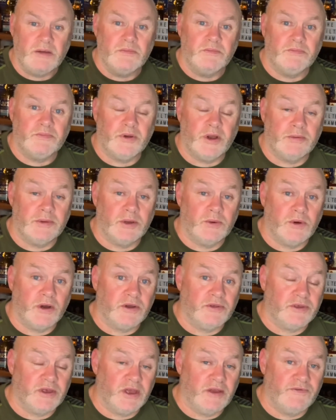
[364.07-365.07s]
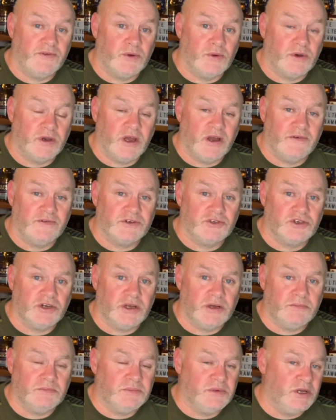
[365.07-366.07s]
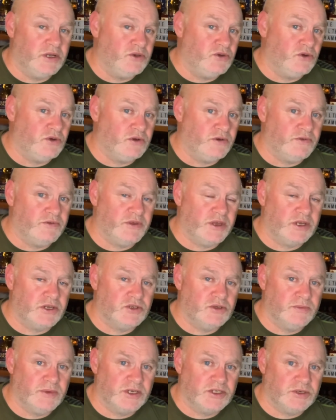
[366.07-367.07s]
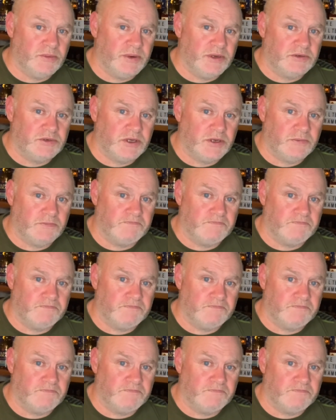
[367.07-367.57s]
Probably worth it if you want to have a dram and not think too much about it.